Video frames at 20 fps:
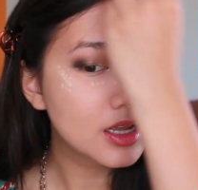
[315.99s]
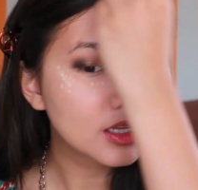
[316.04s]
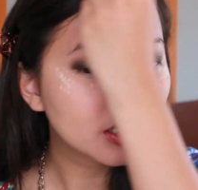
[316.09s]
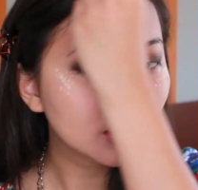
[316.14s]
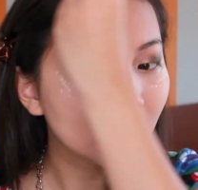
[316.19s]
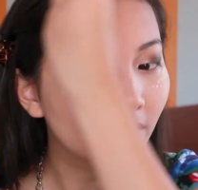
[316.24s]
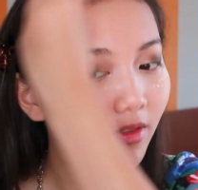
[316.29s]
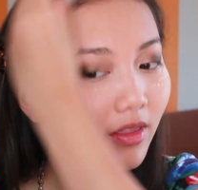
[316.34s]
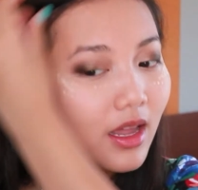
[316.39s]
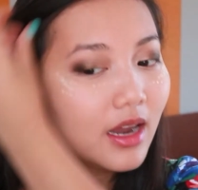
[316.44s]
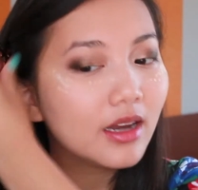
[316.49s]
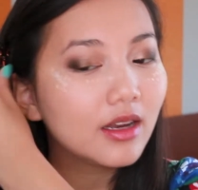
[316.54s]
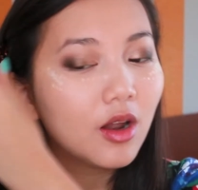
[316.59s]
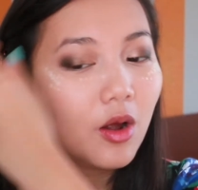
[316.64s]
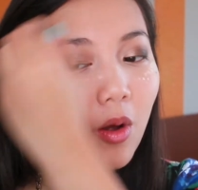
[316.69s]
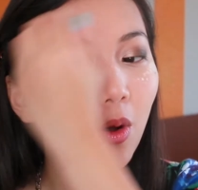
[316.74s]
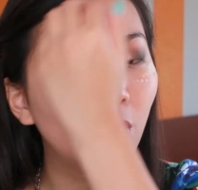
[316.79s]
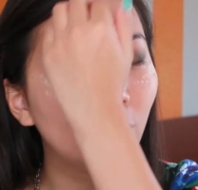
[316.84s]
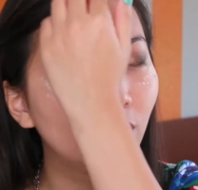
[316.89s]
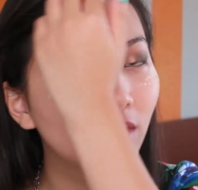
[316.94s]
so that the
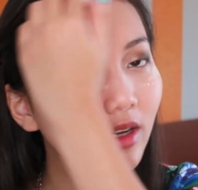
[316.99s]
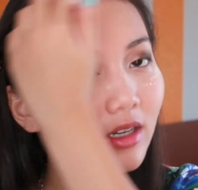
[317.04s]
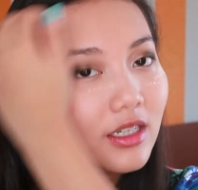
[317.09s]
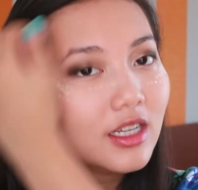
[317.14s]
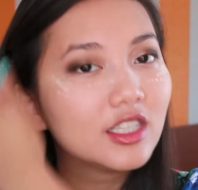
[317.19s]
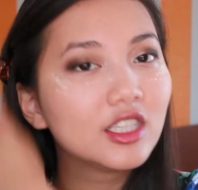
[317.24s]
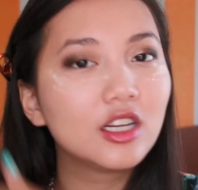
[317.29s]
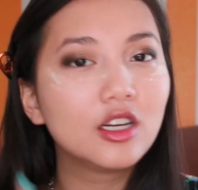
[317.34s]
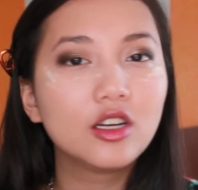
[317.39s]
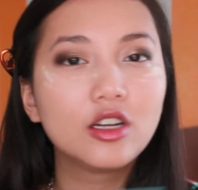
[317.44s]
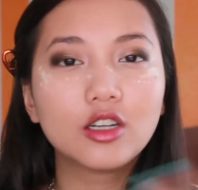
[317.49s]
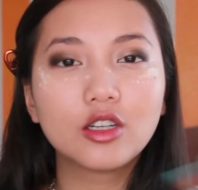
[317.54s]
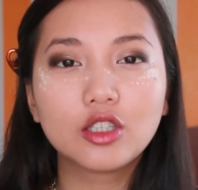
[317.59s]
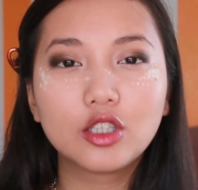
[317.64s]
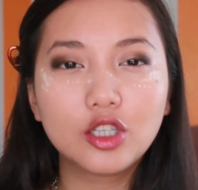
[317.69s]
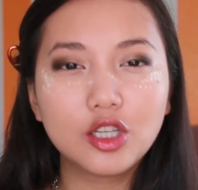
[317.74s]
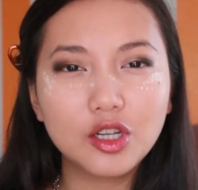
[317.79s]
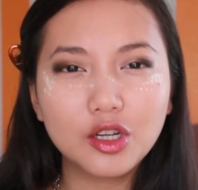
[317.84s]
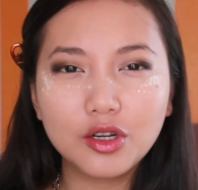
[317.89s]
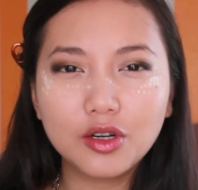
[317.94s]
whole look doesn't look
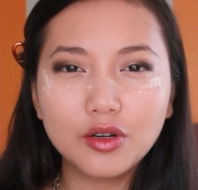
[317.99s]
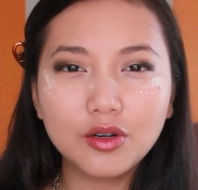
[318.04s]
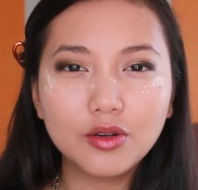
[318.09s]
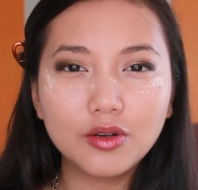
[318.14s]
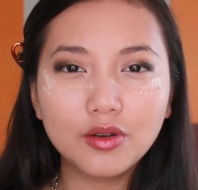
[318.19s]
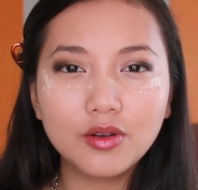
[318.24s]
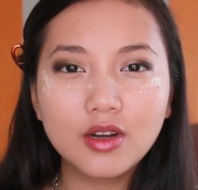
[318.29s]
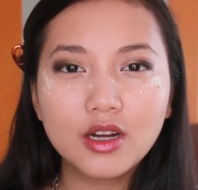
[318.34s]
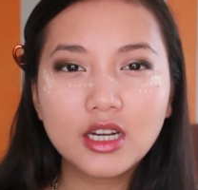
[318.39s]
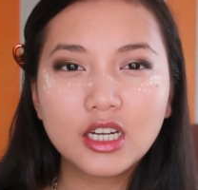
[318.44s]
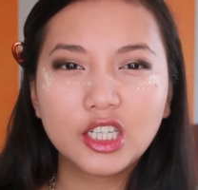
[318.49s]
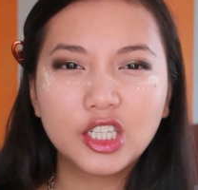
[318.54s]
too